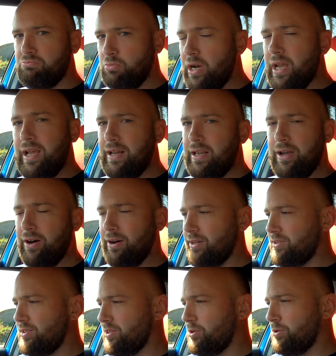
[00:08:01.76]
really
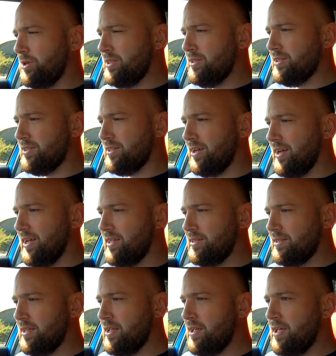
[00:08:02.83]
hard to
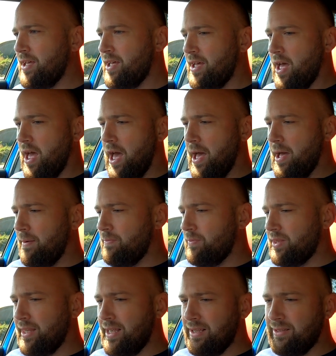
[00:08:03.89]
criticize.
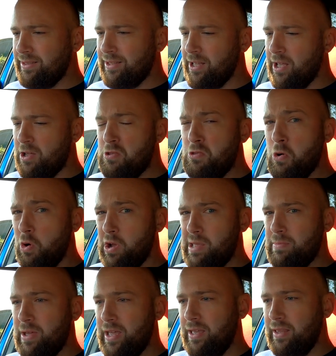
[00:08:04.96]
Things that annoy
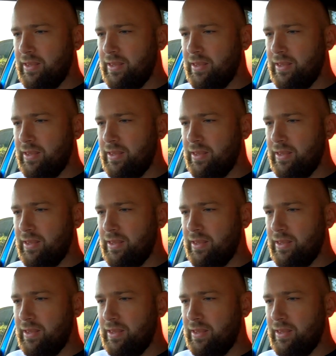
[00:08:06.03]
me,